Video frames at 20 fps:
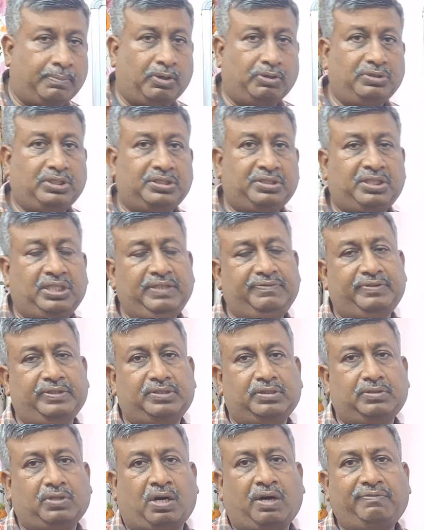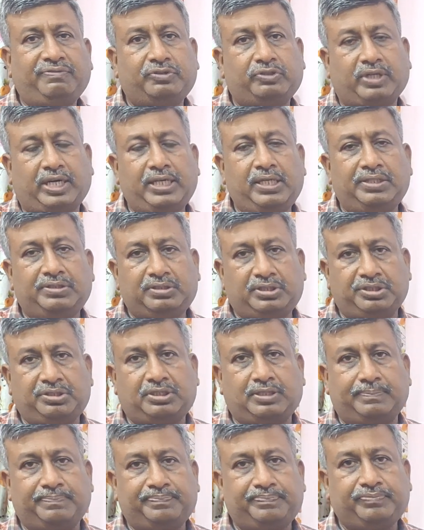is about the three phases of soil
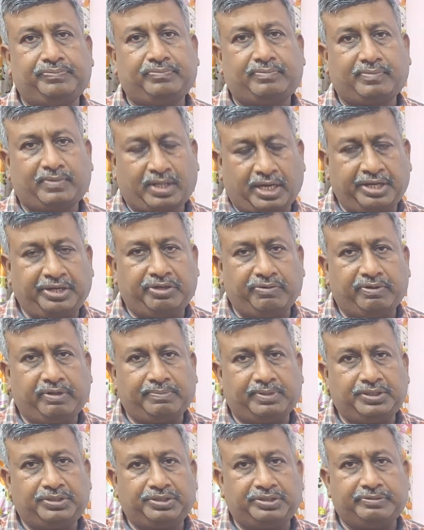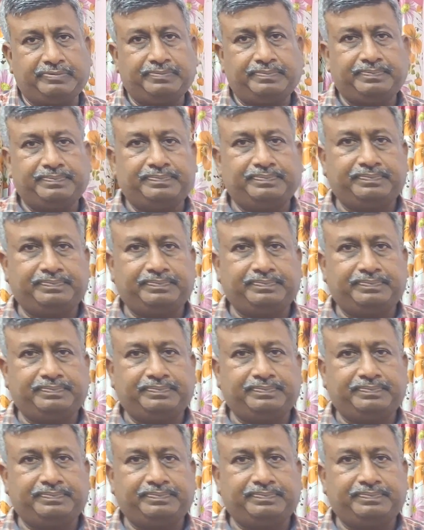system. Thank you very much.